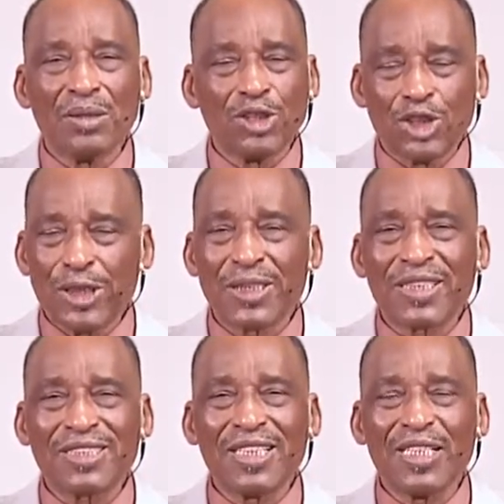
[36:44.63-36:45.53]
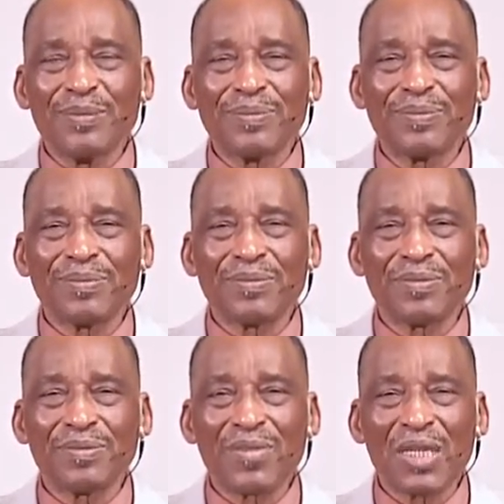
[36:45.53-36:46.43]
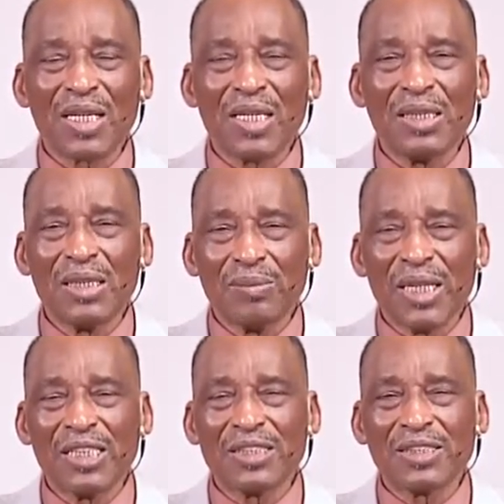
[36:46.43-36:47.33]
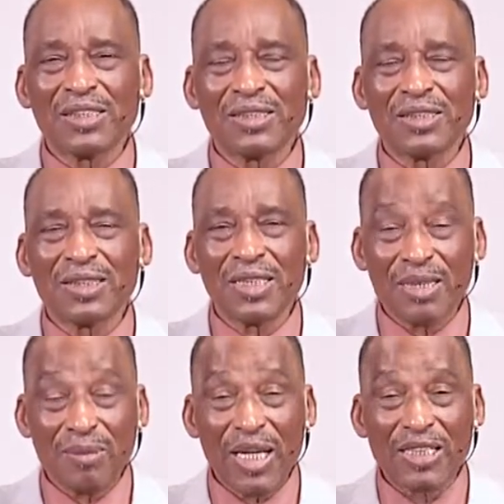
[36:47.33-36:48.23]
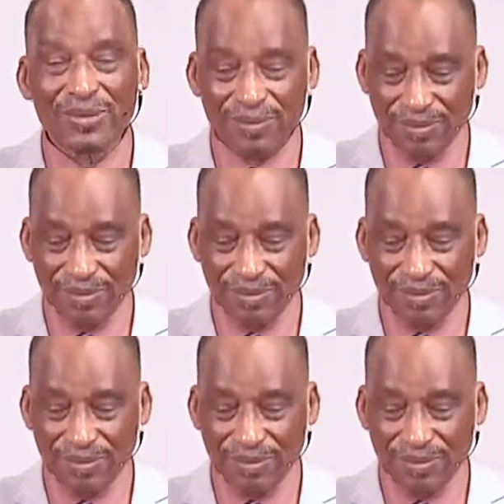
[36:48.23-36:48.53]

In Jesus' name. Amen. Amen.